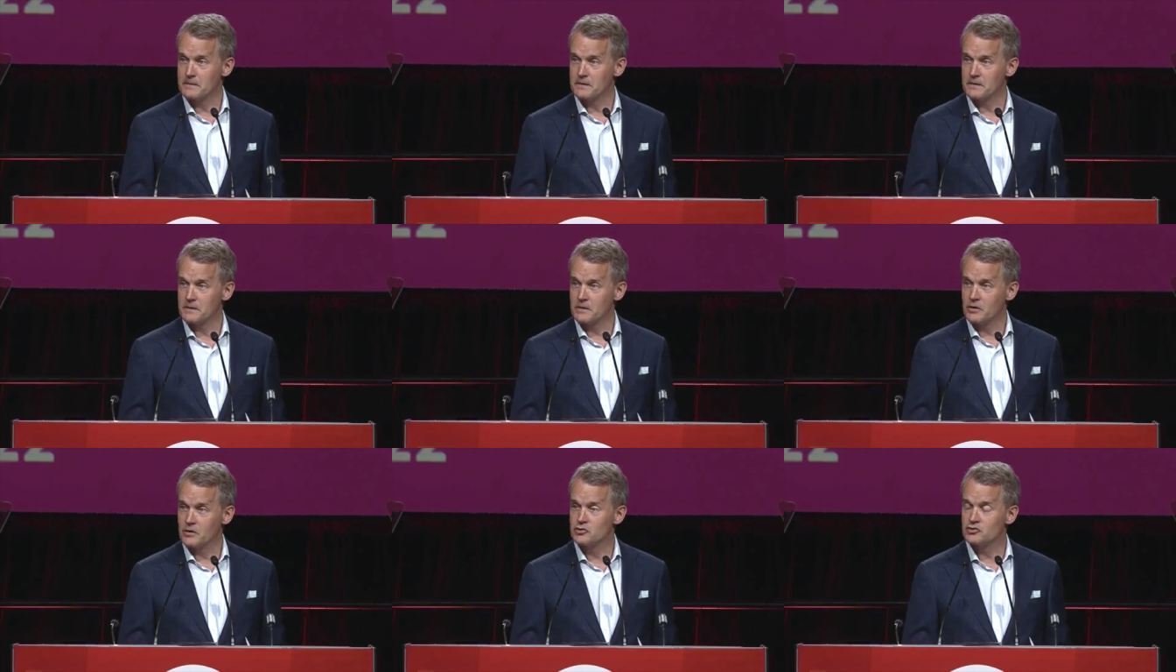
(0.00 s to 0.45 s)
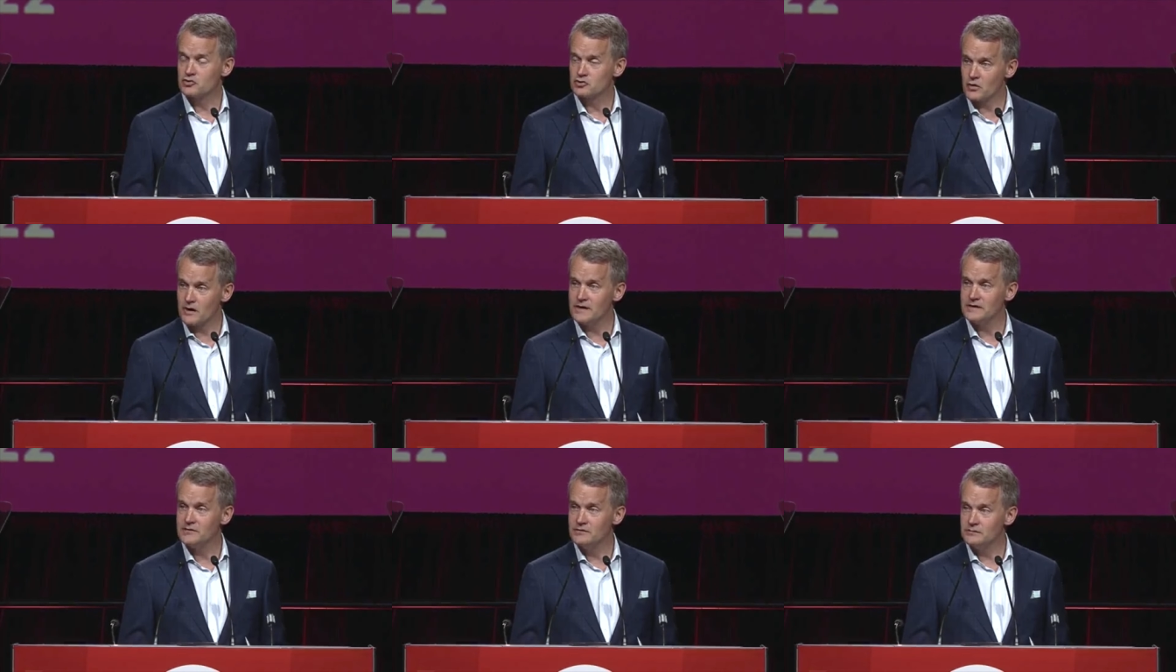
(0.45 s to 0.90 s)

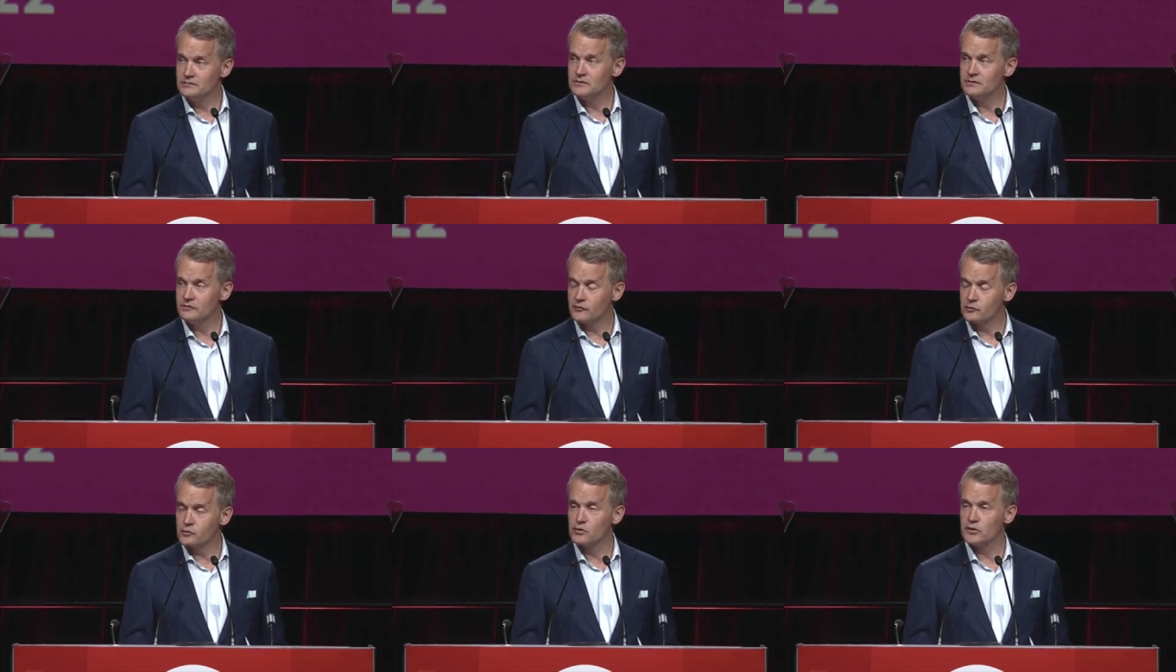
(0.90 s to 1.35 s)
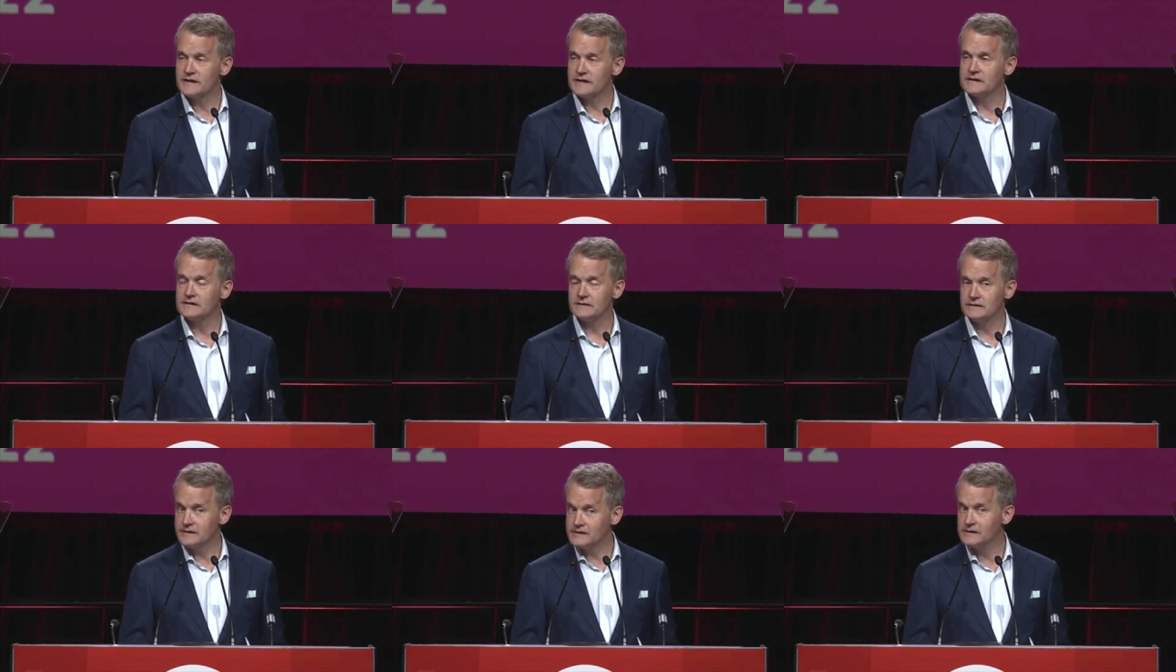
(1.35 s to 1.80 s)
Trade unions were
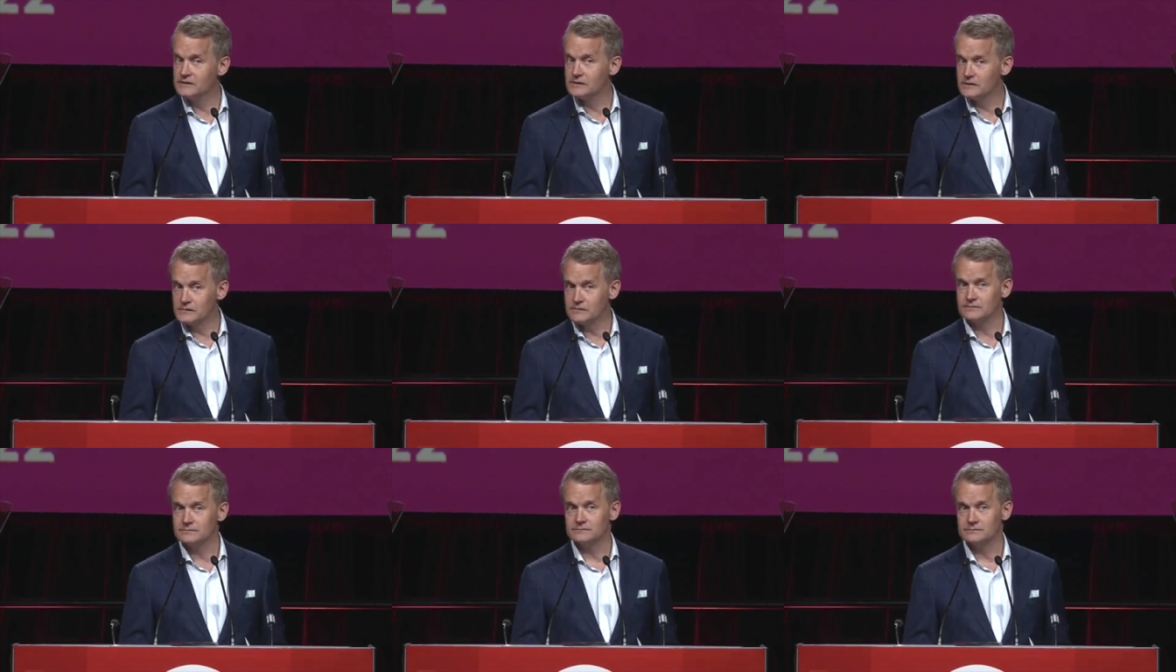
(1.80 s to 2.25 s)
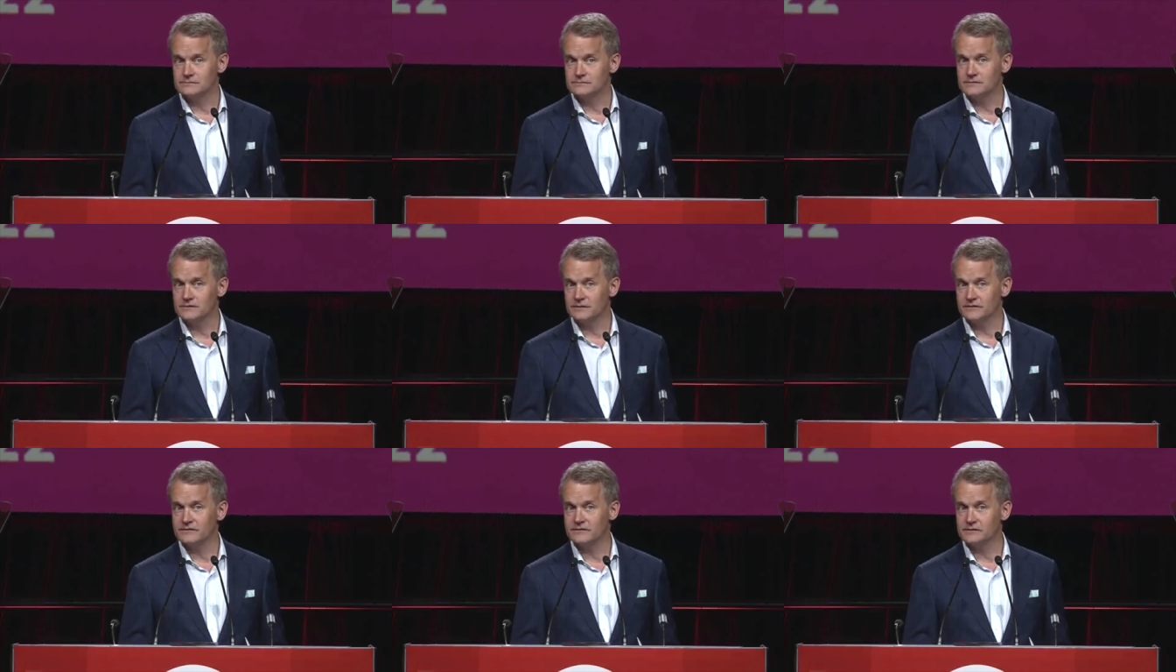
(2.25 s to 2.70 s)
illegal
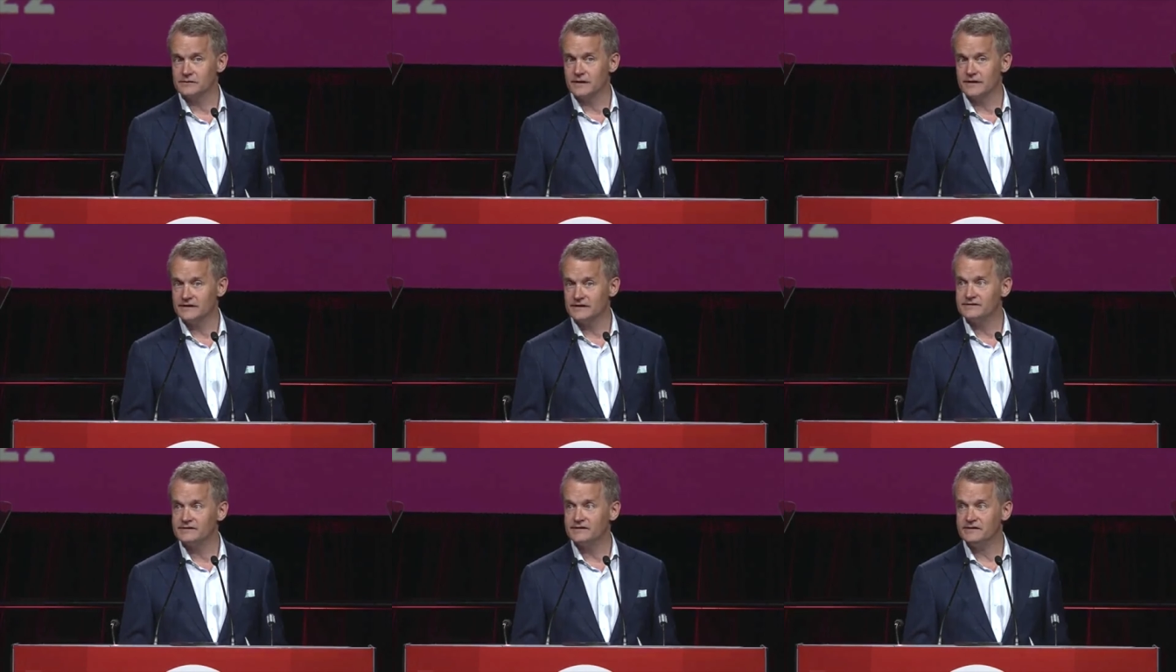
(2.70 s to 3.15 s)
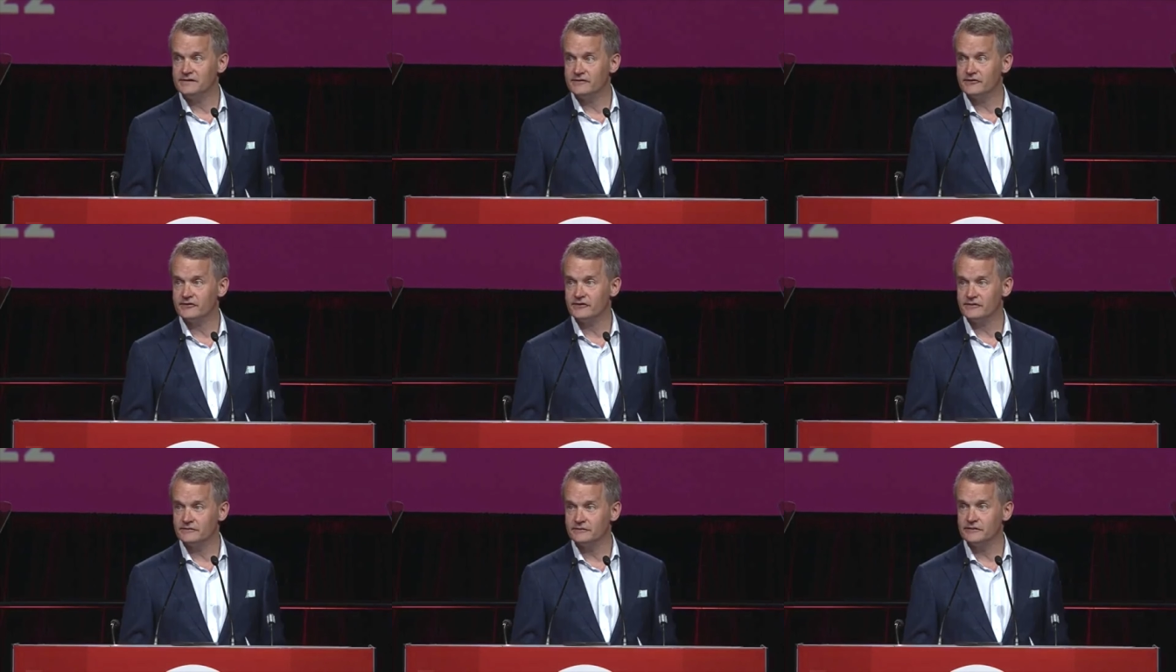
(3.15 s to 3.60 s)
until
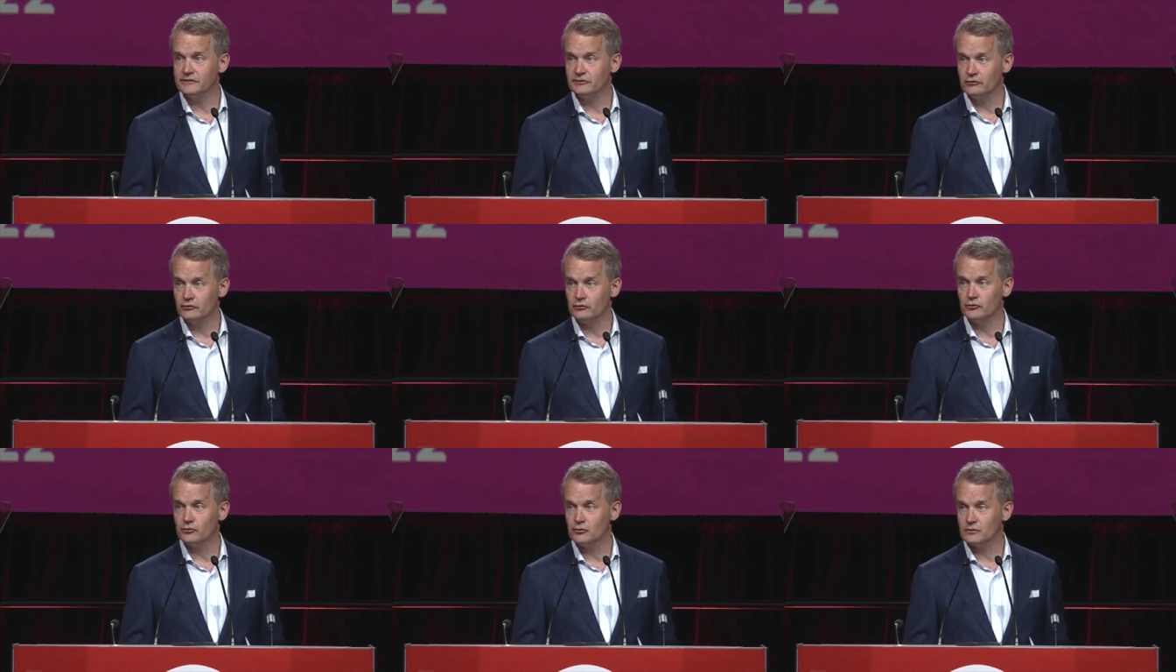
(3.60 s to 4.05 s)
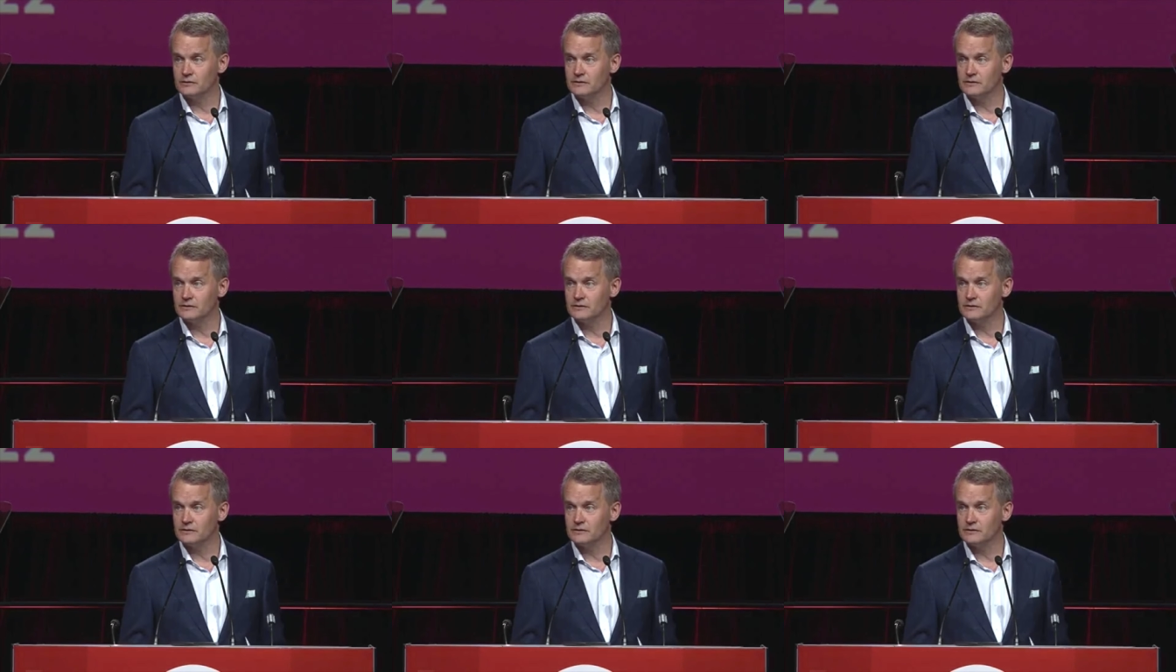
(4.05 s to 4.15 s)
1872.